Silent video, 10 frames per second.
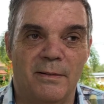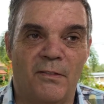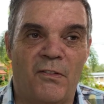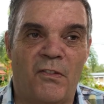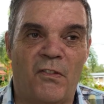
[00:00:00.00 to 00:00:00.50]

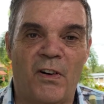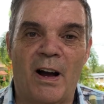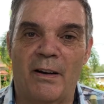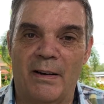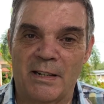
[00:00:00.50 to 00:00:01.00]

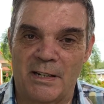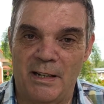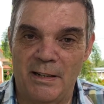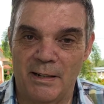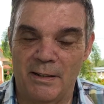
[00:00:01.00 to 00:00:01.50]
far
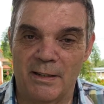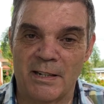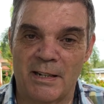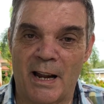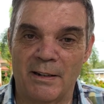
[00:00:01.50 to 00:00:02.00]
exceeding the
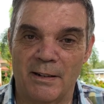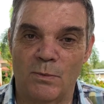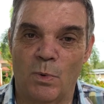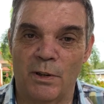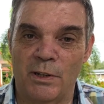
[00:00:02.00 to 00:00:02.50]

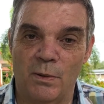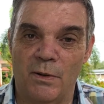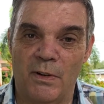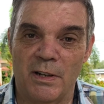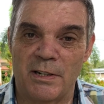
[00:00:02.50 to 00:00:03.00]
standard what the
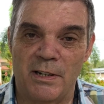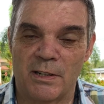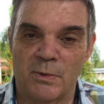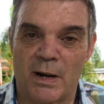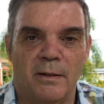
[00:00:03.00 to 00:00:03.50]

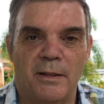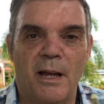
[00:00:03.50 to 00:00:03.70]
universities were at.